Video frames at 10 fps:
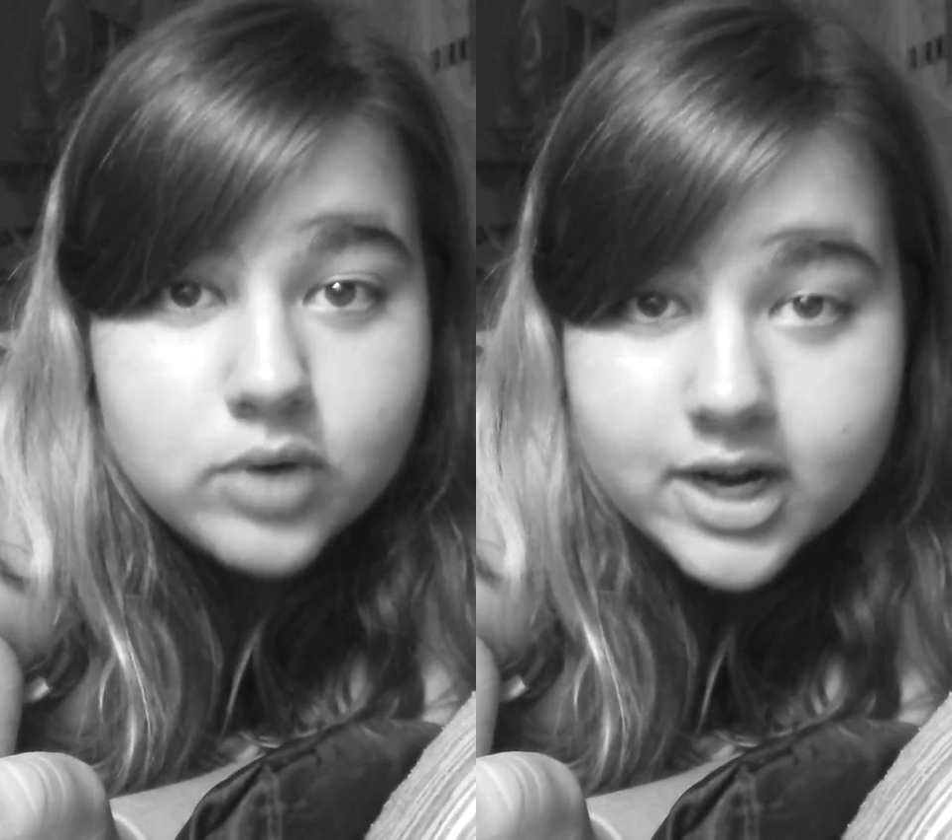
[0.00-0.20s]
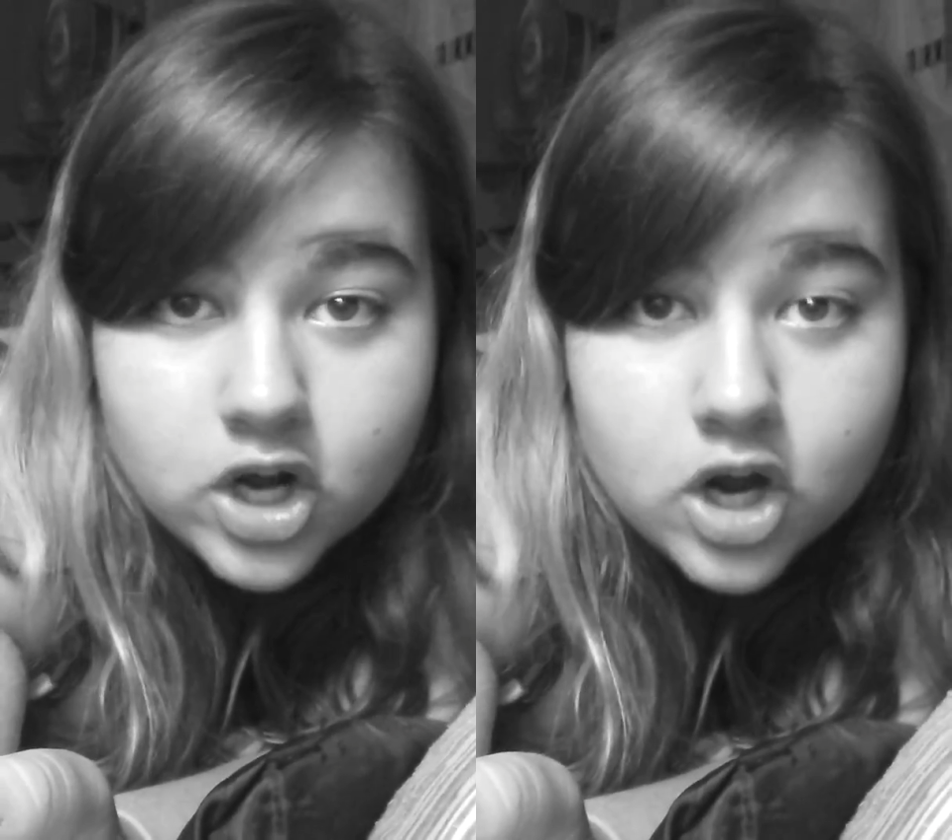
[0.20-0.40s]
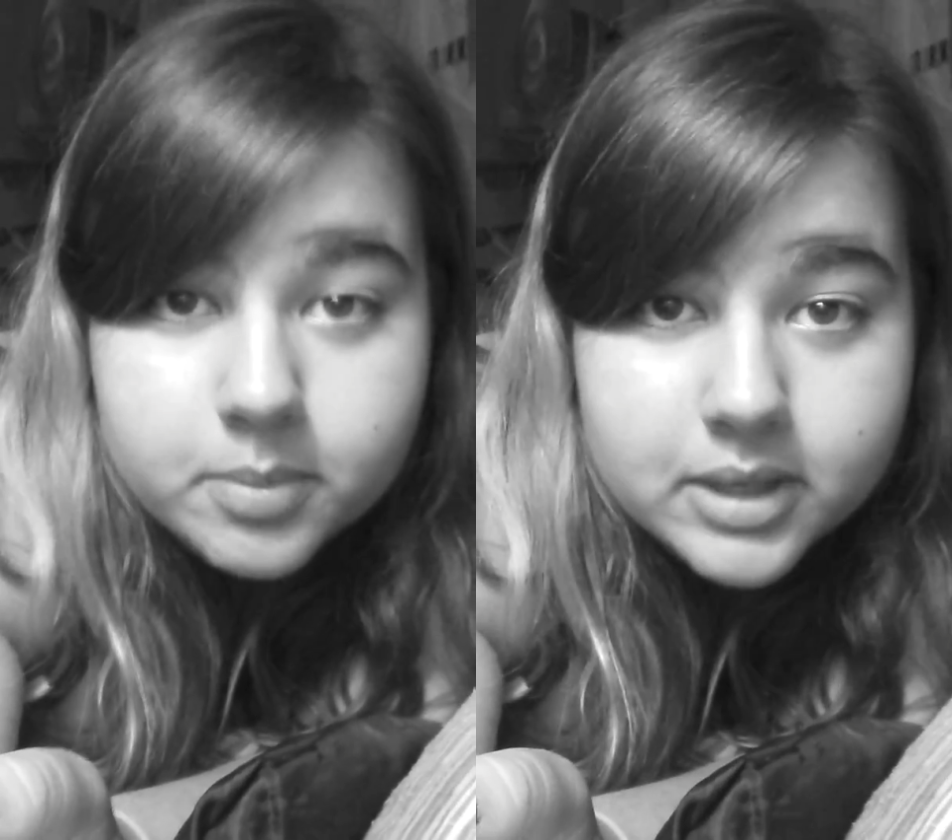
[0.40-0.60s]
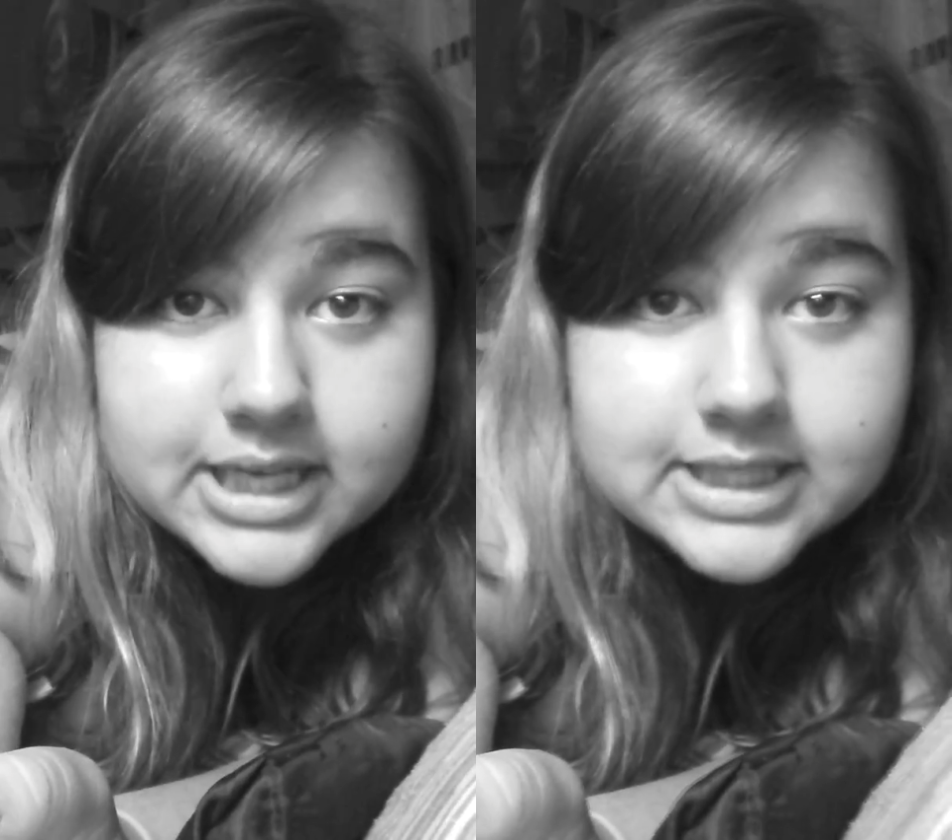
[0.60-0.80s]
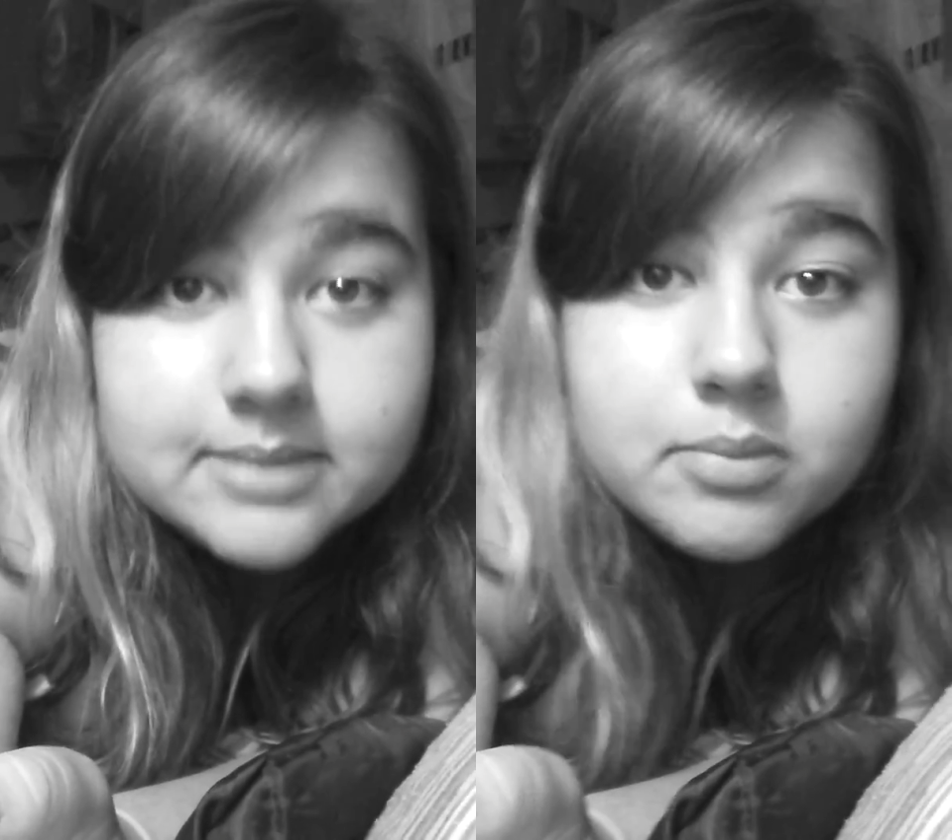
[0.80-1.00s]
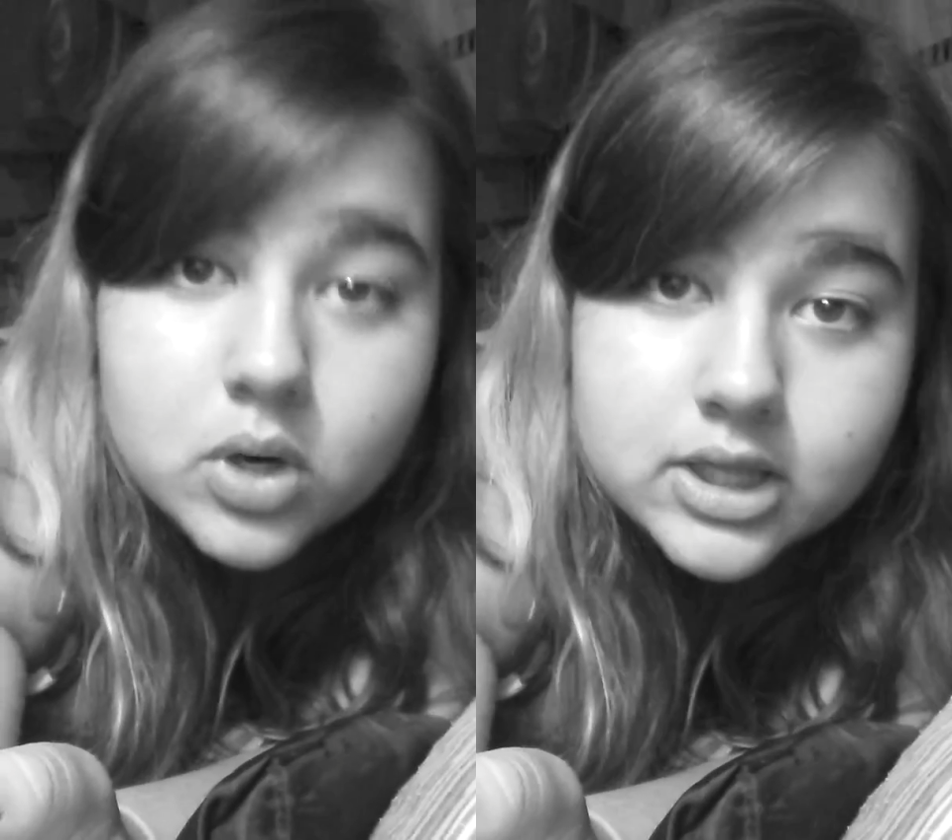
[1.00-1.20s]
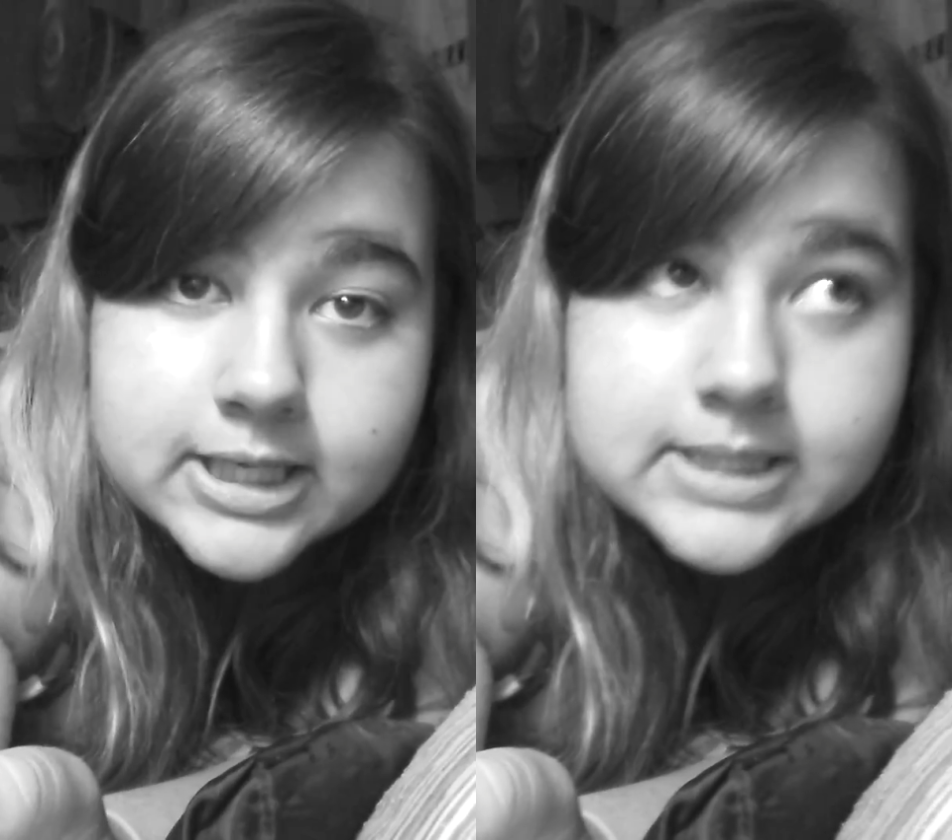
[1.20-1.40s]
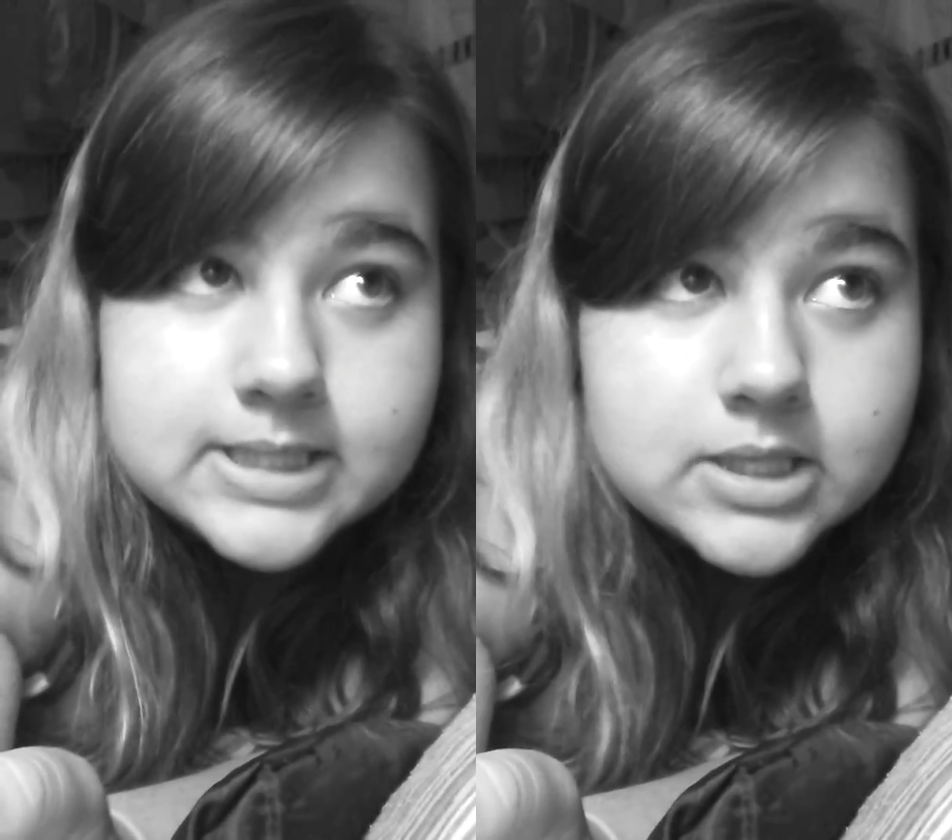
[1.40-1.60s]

rent-a-car place in Portland.